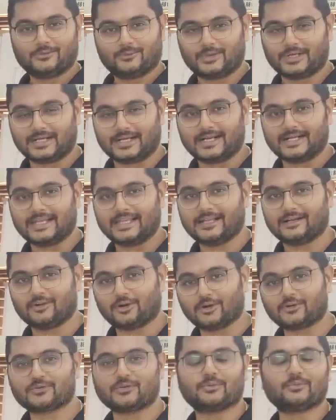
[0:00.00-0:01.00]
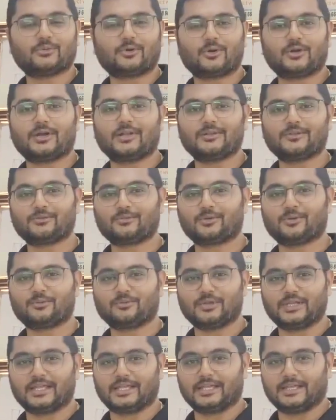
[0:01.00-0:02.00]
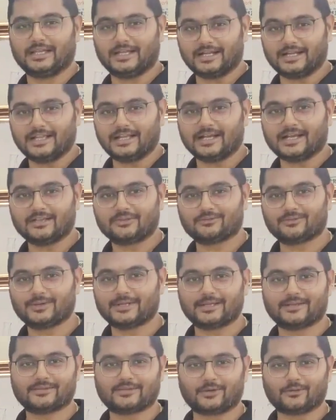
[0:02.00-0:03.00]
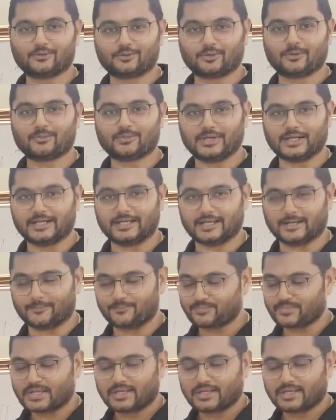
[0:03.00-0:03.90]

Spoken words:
We are getting lots of orders from the India as well as out of India.